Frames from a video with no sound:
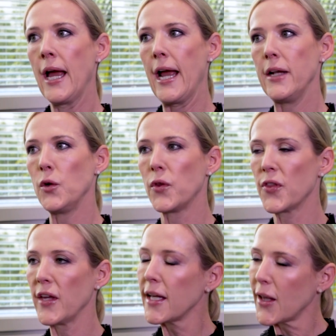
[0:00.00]
And you
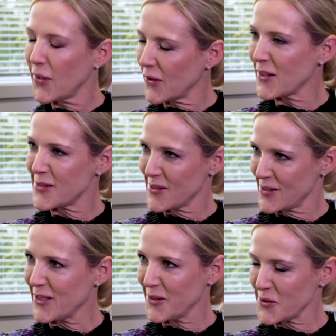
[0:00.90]
think that this is
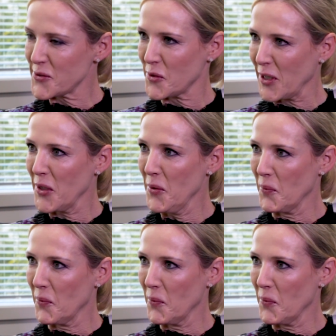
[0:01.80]
an industry